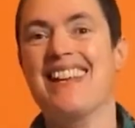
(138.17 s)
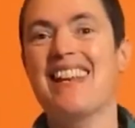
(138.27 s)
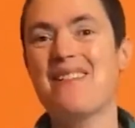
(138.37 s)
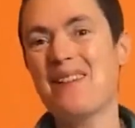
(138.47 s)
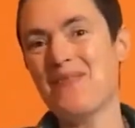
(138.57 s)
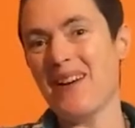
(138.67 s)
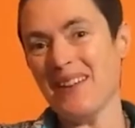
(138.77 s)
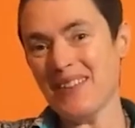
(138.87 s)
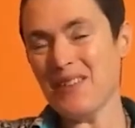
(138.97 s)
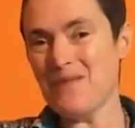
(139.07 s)
Now I
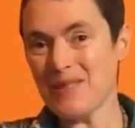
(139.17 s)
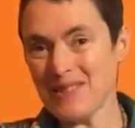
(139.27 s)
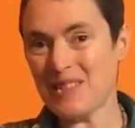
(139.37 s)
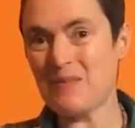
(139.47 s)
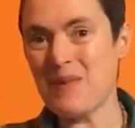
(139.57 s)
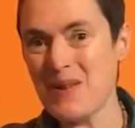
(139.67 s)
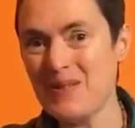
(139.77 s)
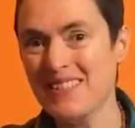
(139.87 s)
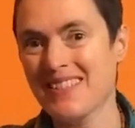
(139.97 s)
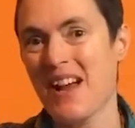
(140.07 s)
find that the wooden
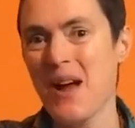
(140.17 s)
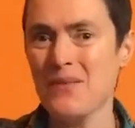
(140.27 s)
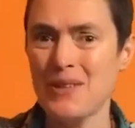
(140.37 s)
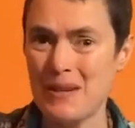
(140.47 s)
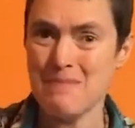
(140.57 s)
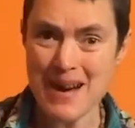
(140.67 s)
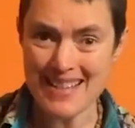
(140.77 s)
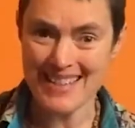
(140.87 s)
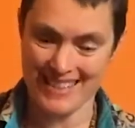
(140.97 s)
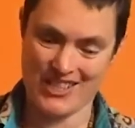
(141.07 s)
spoons that I've got in my
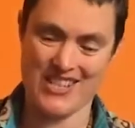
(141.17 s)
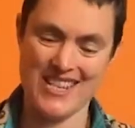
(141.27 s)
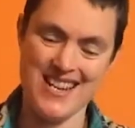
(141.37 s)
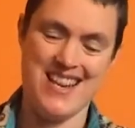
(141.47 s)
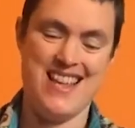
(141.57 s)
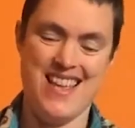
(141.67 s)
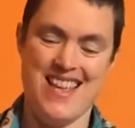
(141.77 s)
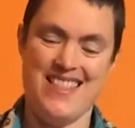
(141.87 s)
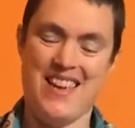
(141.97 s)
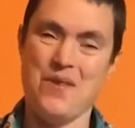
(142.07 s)
kitchen,
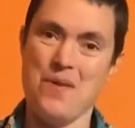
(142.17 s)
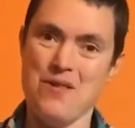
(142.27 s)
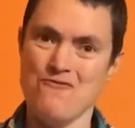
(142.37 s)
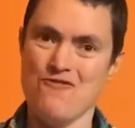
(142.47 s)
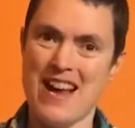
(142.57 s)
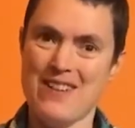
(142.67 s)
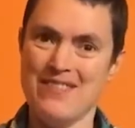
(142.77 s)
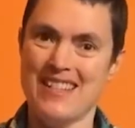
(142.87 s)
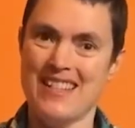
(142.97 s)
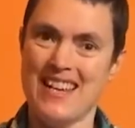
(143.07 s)
they're quite
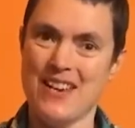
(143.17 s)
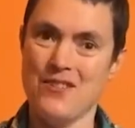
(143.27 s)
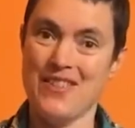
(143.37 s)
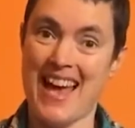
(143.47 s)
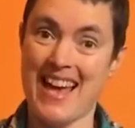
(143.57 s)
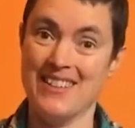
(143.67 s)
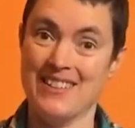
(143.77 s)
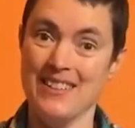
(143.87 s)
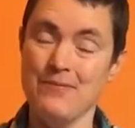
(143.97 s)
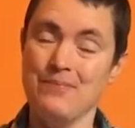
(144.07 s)
rounded here on the
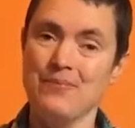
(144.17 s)
handle,